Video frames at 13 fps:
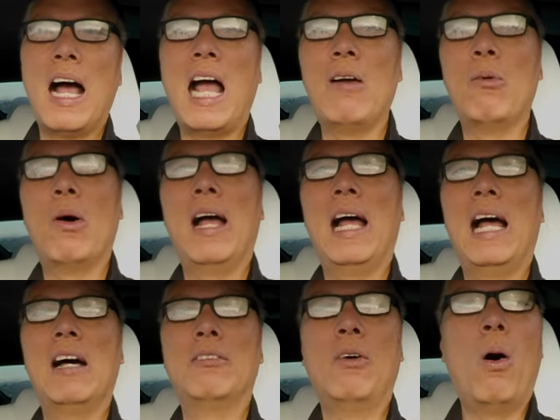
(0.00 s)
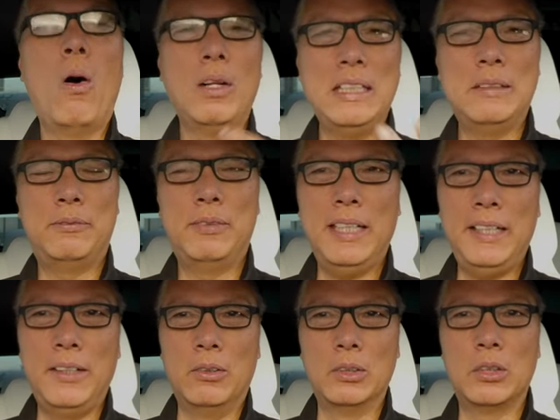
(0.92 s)
I will have all these
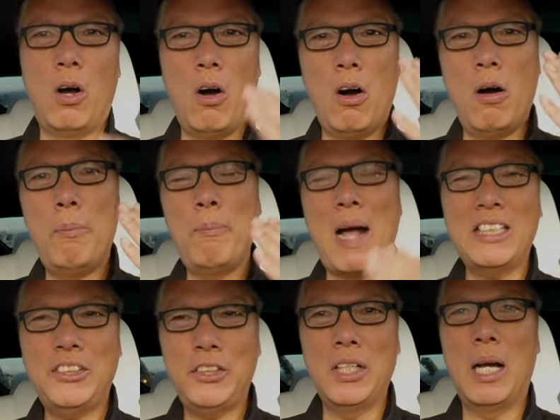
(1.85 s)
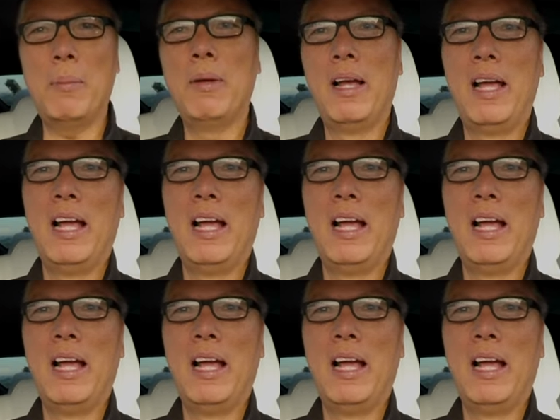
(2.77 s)
videos all batched up